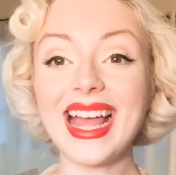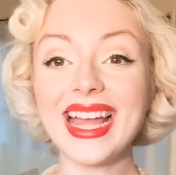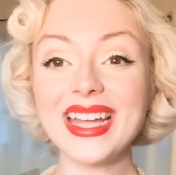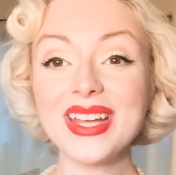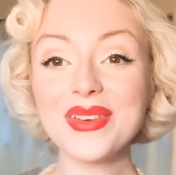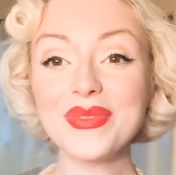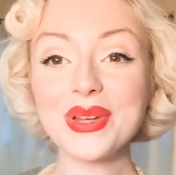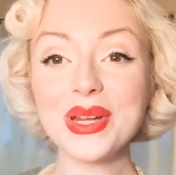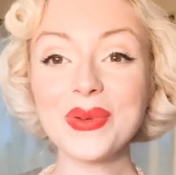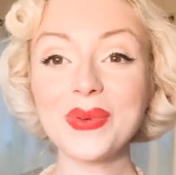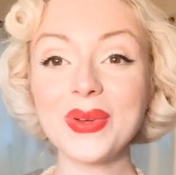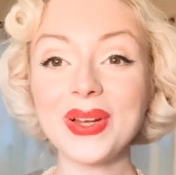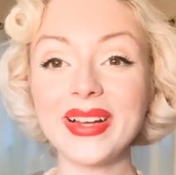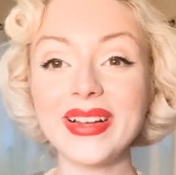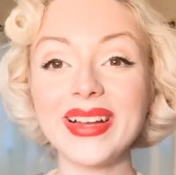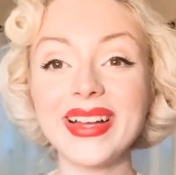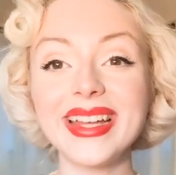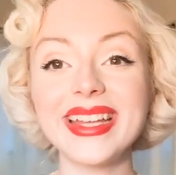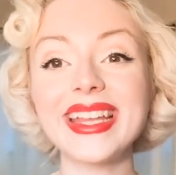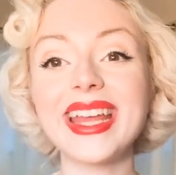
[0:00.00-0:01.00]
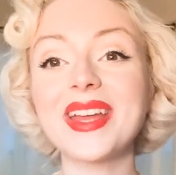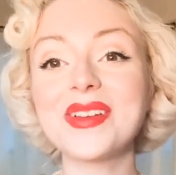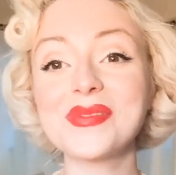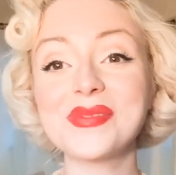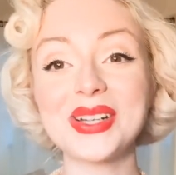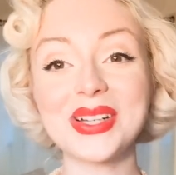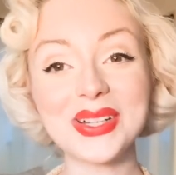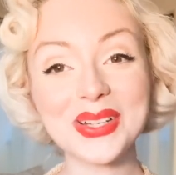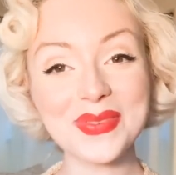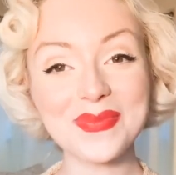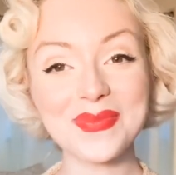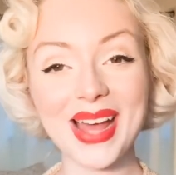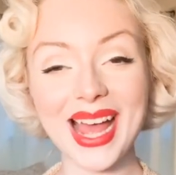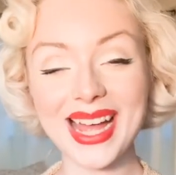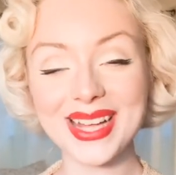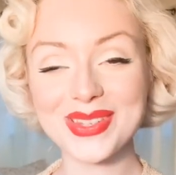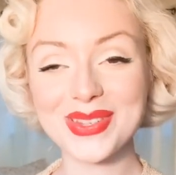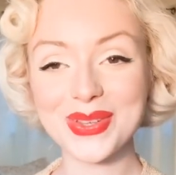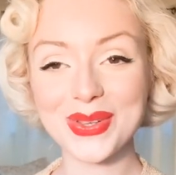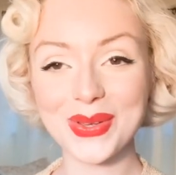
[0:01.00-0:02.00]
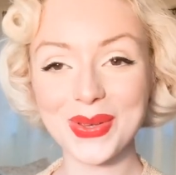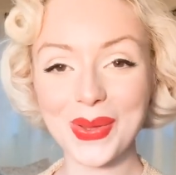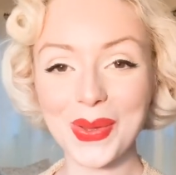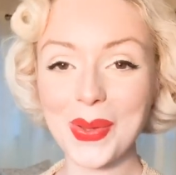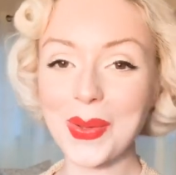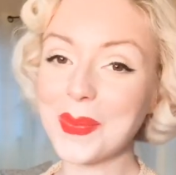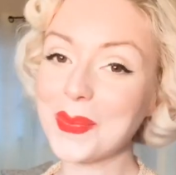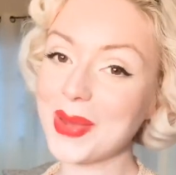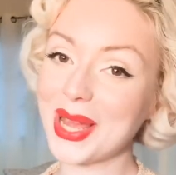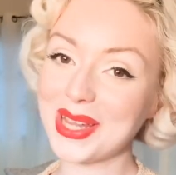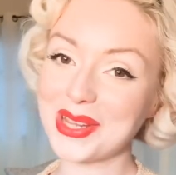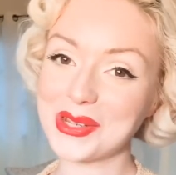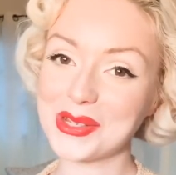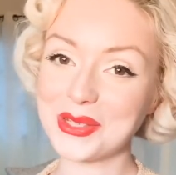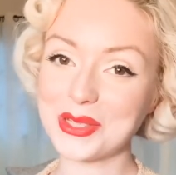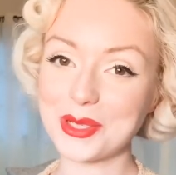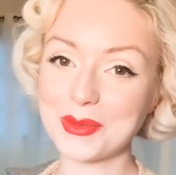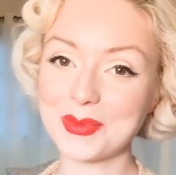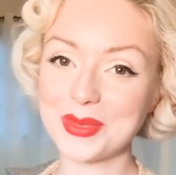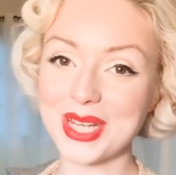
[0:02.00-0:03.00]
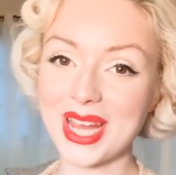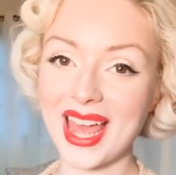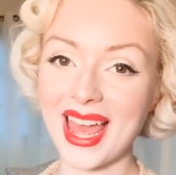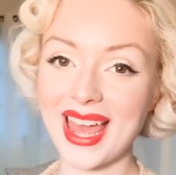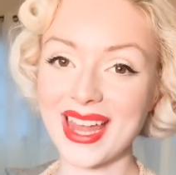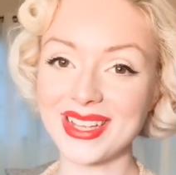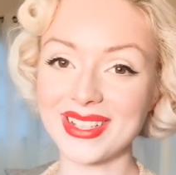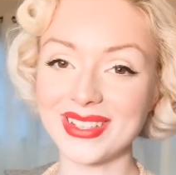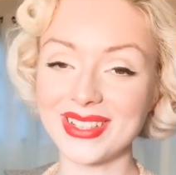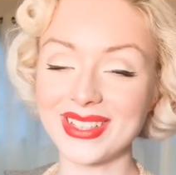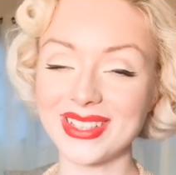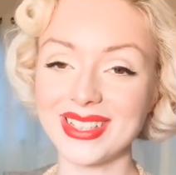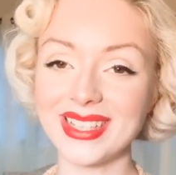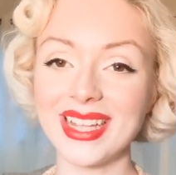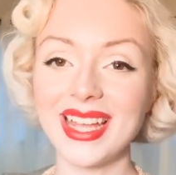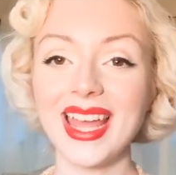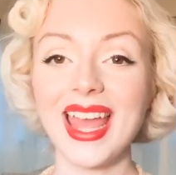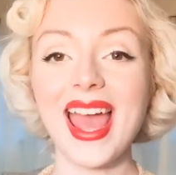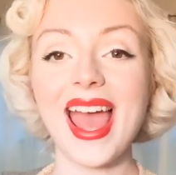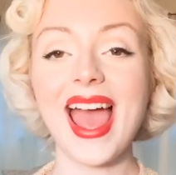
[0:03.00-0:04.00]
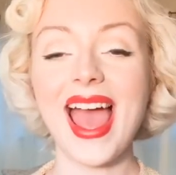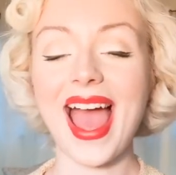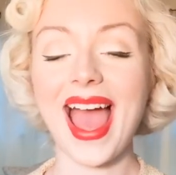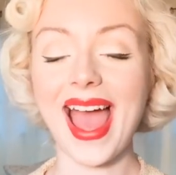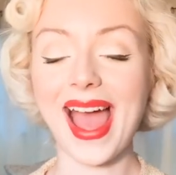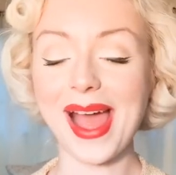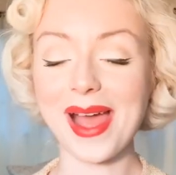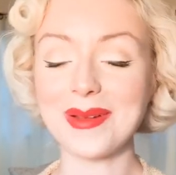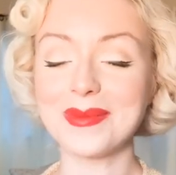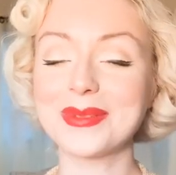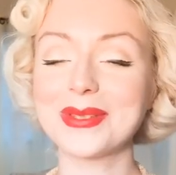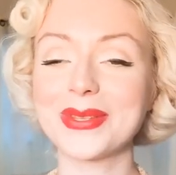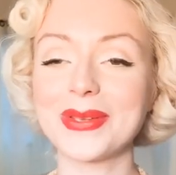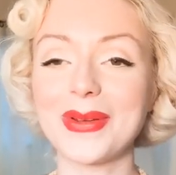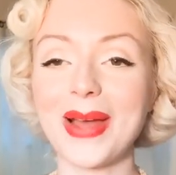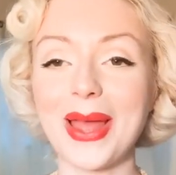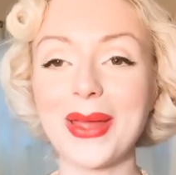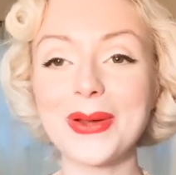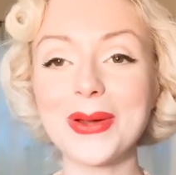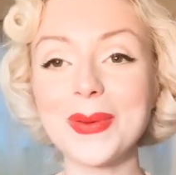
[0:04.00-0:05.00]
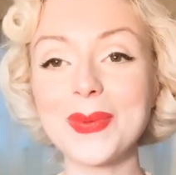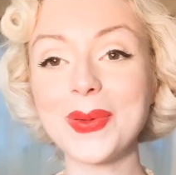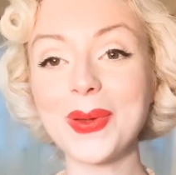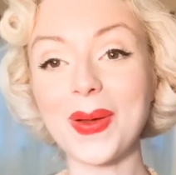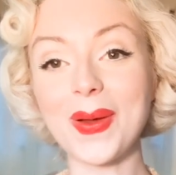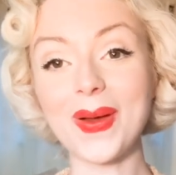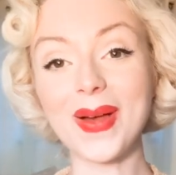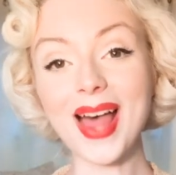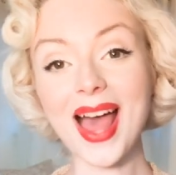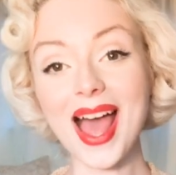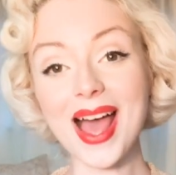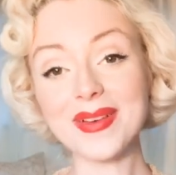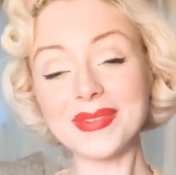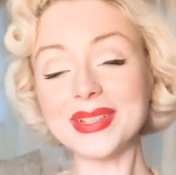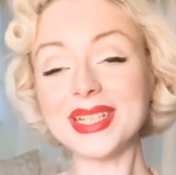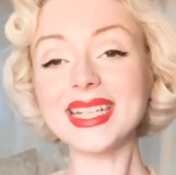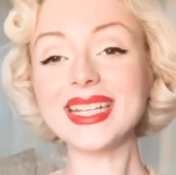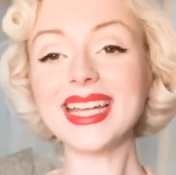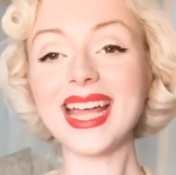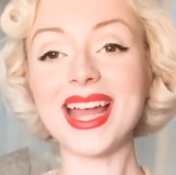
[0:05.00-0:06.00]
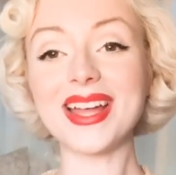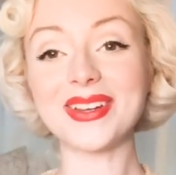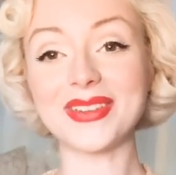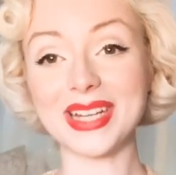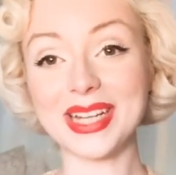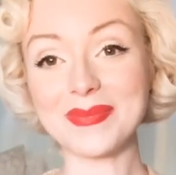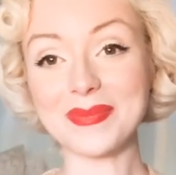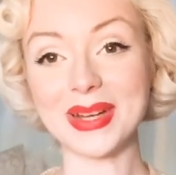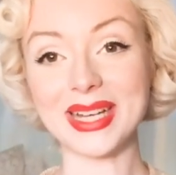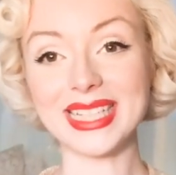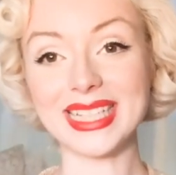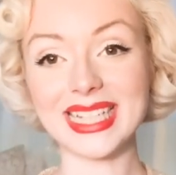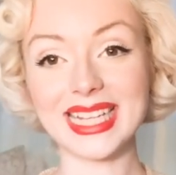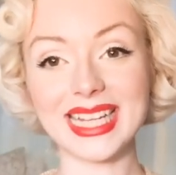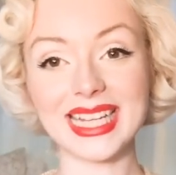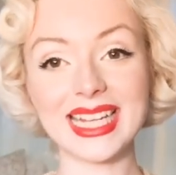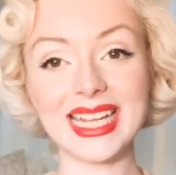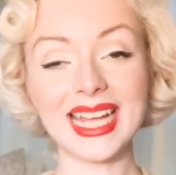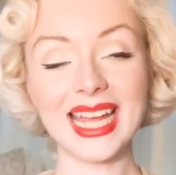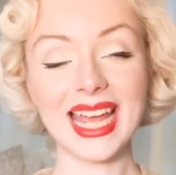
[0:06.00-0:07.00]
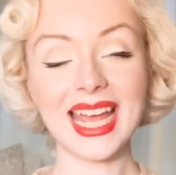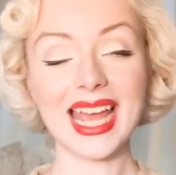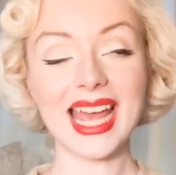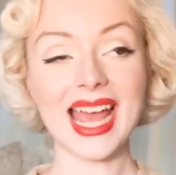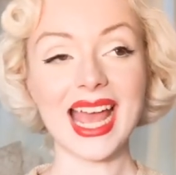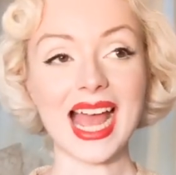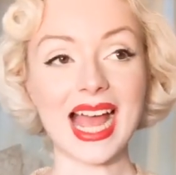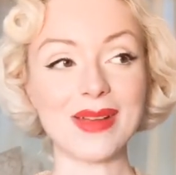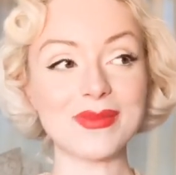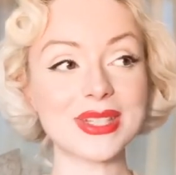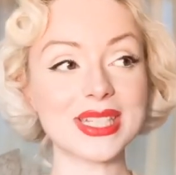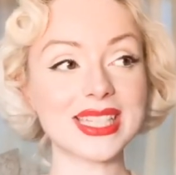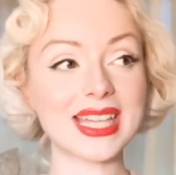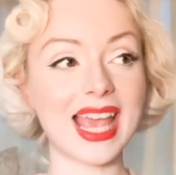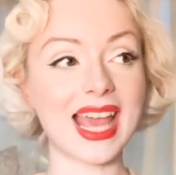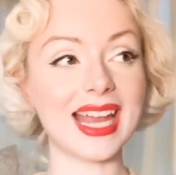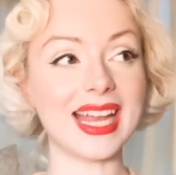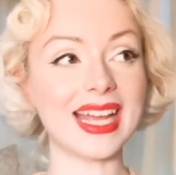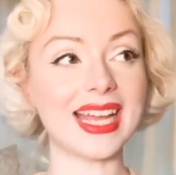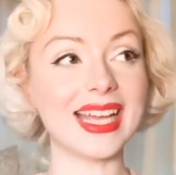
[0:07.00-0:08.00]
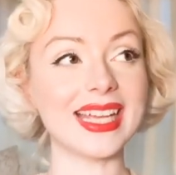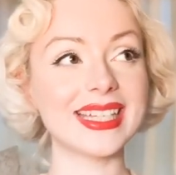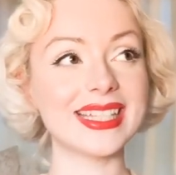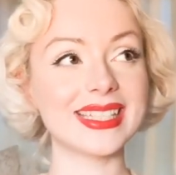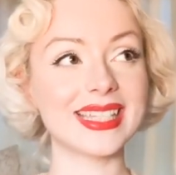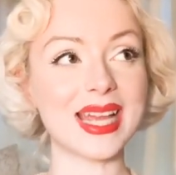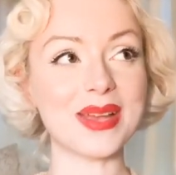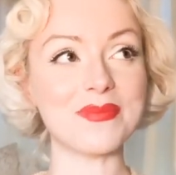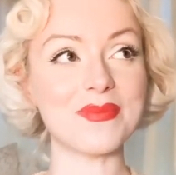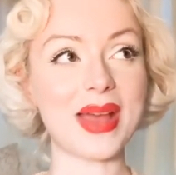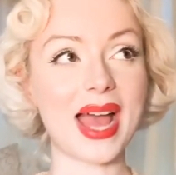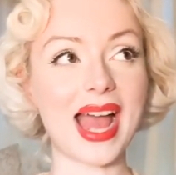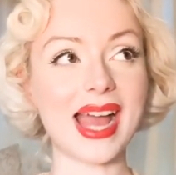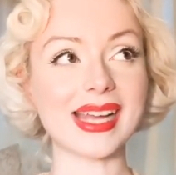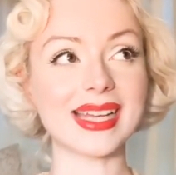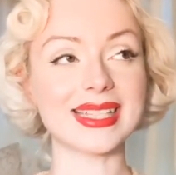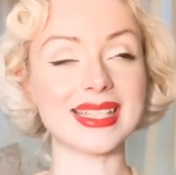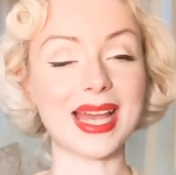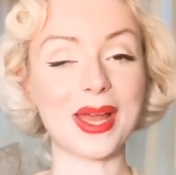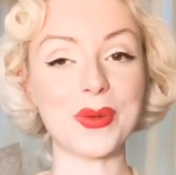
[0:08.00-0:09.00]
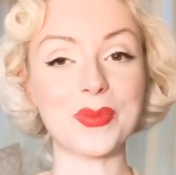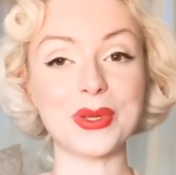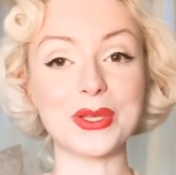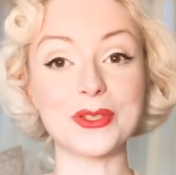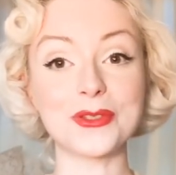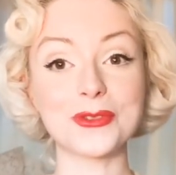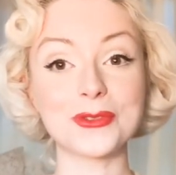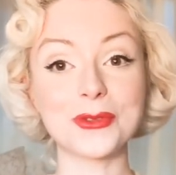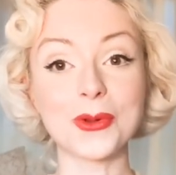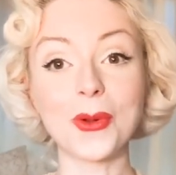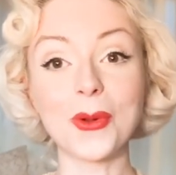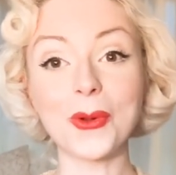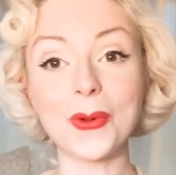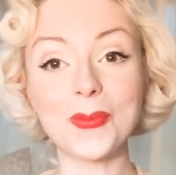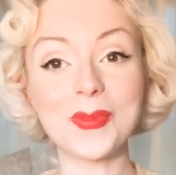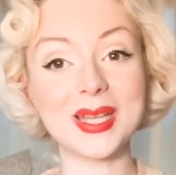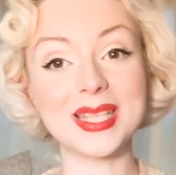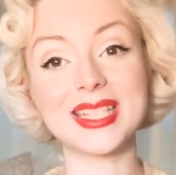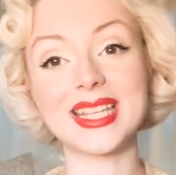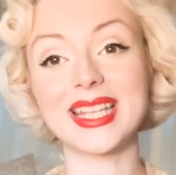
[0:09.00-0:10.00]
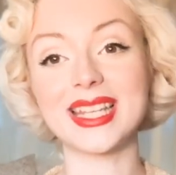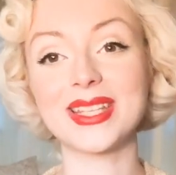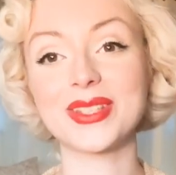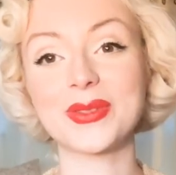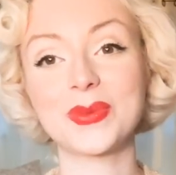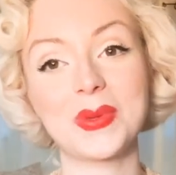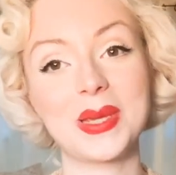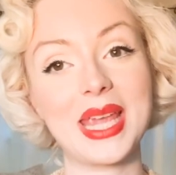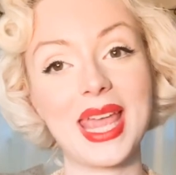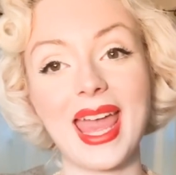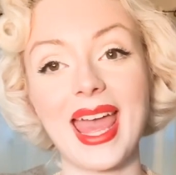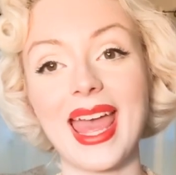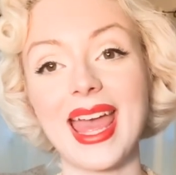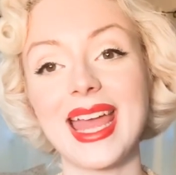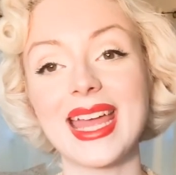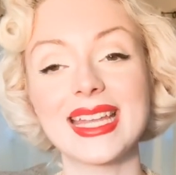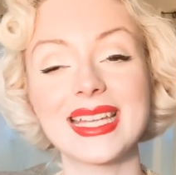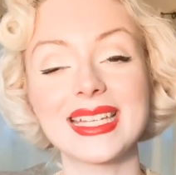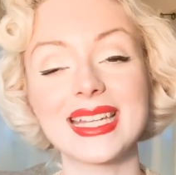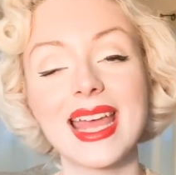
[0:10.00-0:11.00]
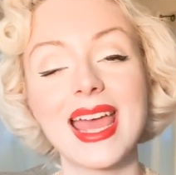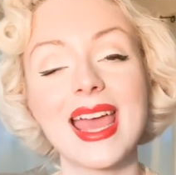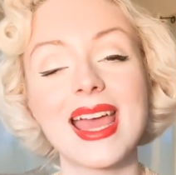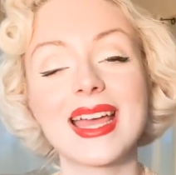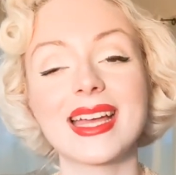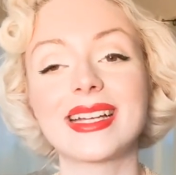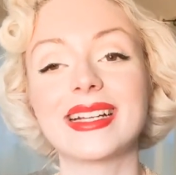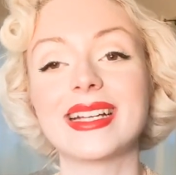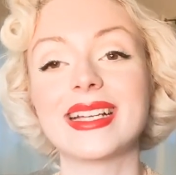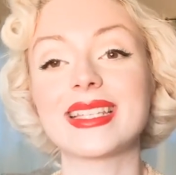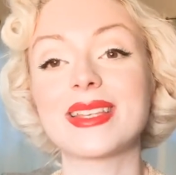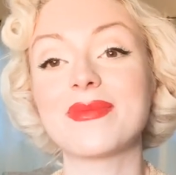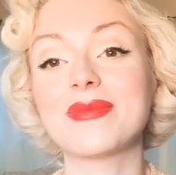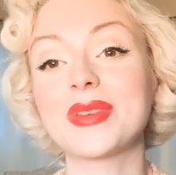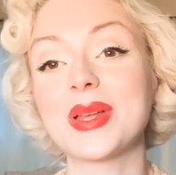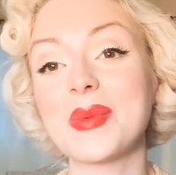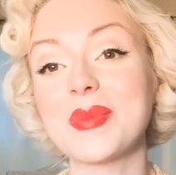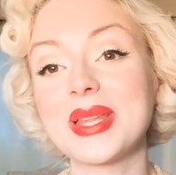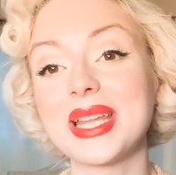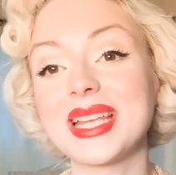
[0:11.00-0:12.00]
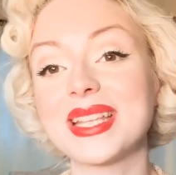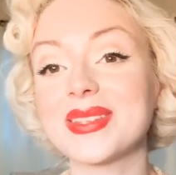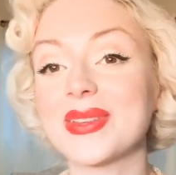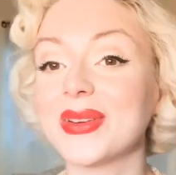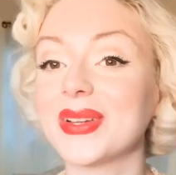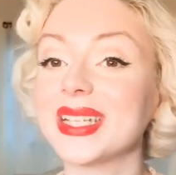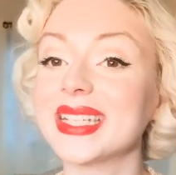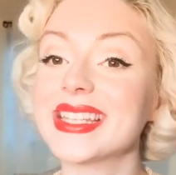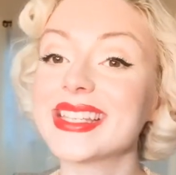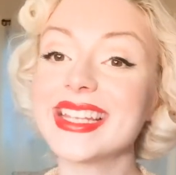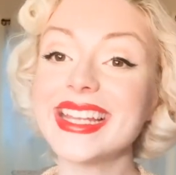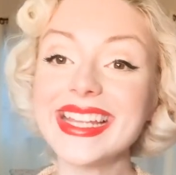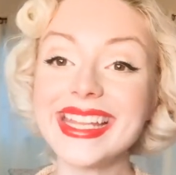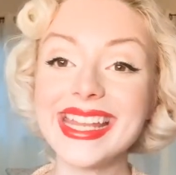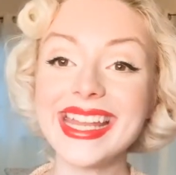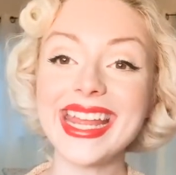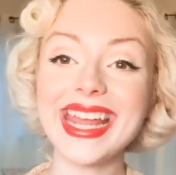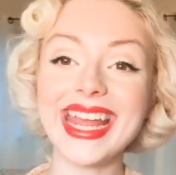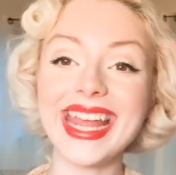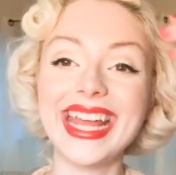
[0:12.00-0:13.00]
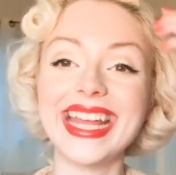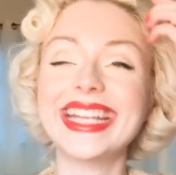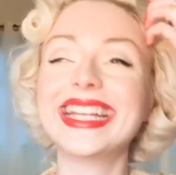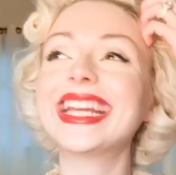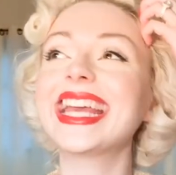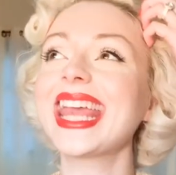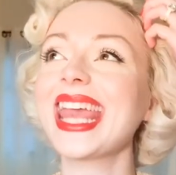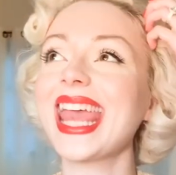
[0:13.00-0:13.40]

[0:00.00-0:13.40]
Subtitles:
Hi everyone, and welcome back to my YouTube channel. So I hope you're all having a great Monday. I'm just kind of sitting back because I've been so busy this weekend because I'm filming this on a Sunday